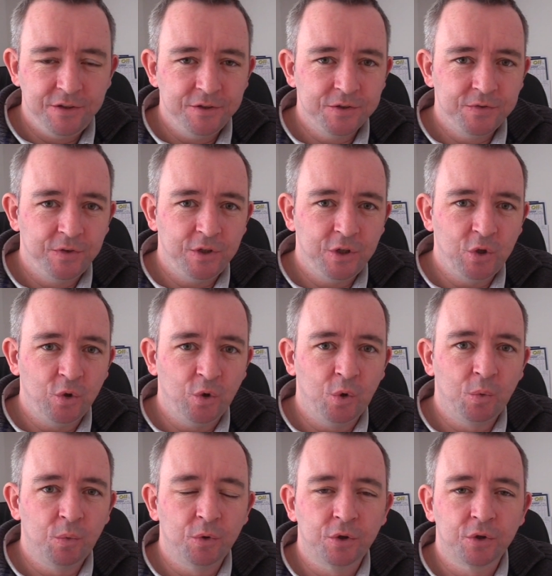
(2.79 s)
this video
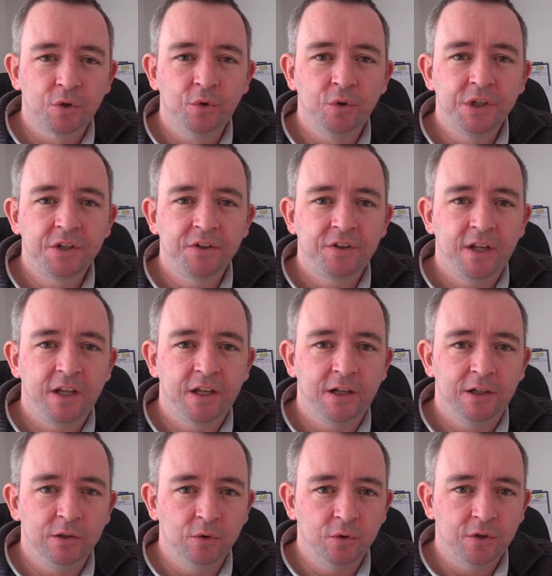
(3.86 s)
we're going to take a
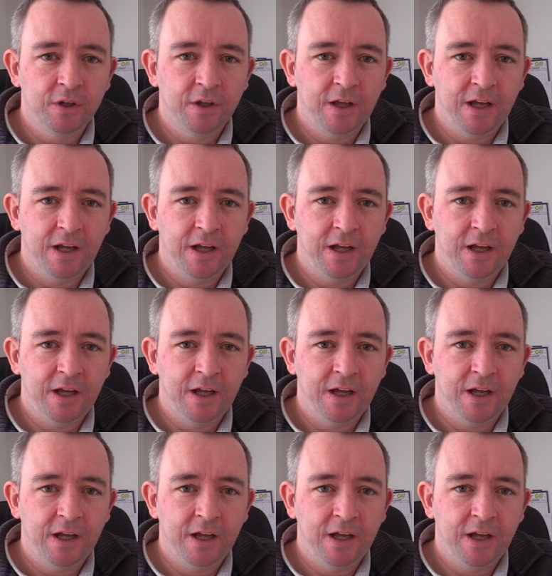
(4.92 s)
look